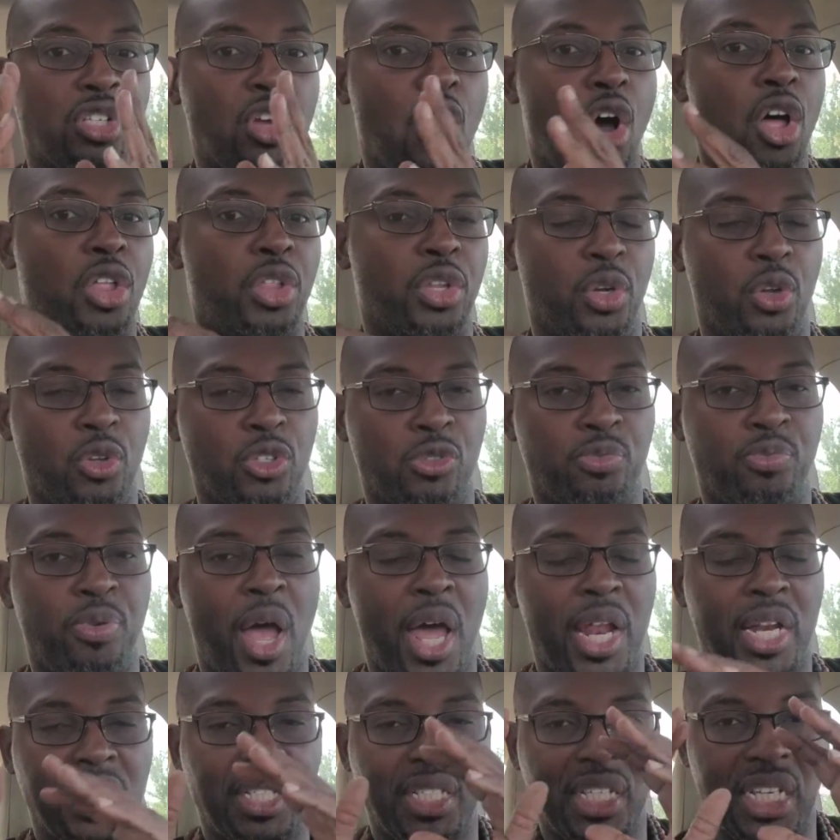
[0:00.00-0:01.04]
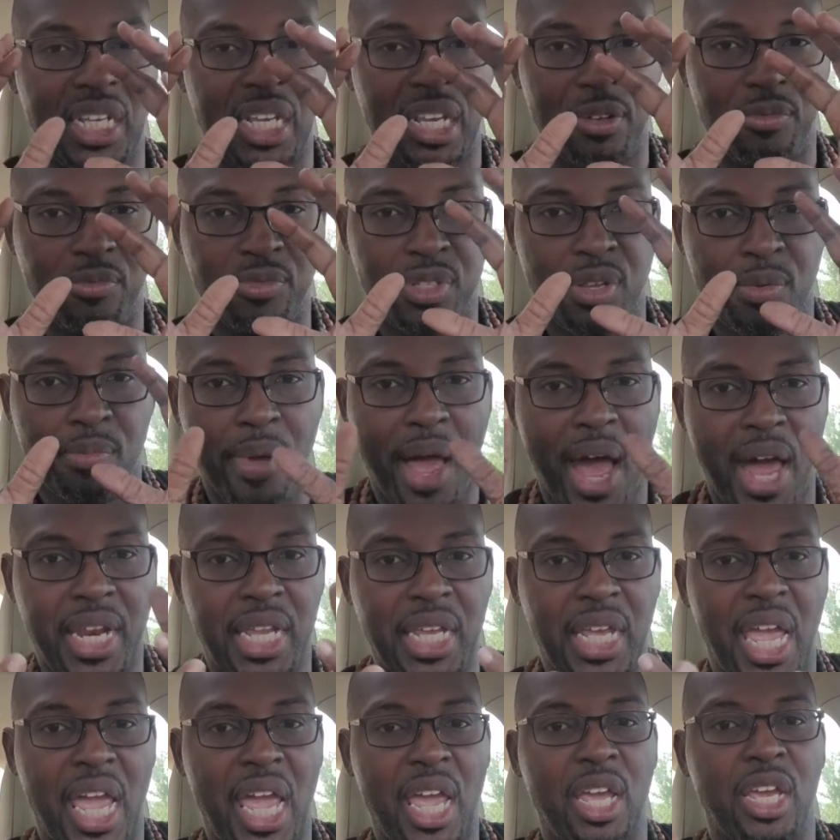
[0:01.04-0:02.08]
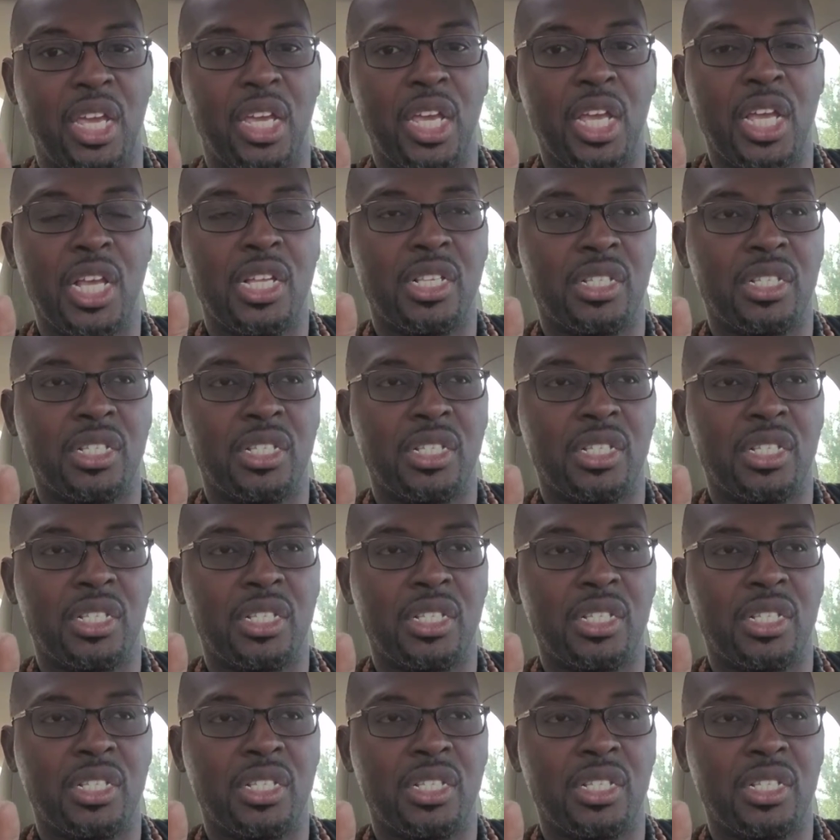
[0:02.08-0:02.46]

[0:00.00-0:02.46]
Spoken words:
all of those products to give somebody a